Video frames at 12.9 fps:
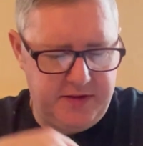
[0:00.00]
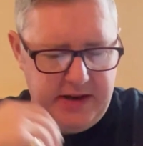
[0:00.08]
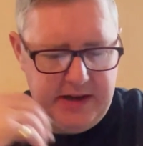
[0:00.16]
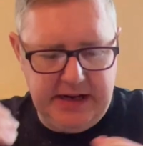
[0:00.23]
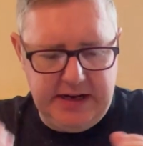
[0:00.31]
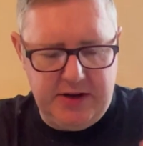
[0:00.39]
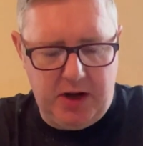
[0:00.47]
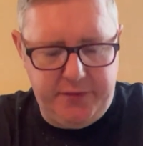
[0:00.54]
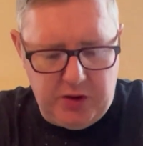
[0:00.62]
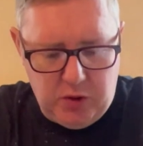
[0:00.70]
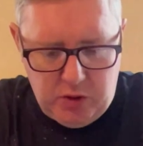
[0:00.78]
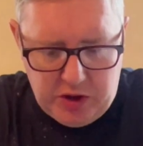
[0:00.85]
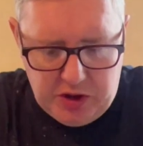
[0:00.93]
the leader of an
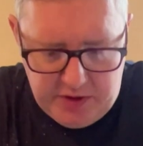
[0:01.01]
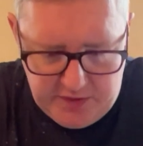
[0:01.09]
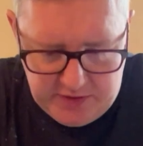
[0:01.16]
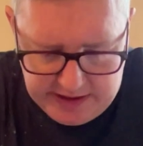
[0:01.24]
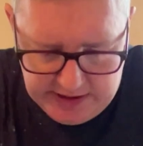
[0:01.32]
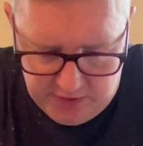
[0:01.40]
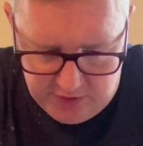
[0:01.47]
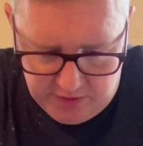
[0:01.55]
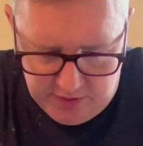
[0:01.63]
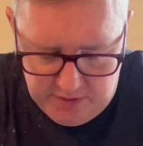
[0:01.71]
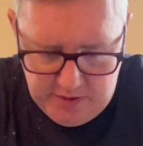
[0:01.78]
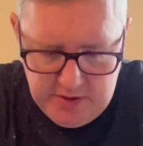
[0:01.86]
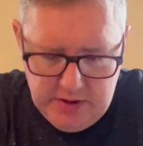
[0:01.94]

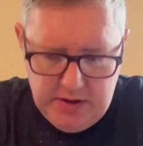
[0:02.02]
organization,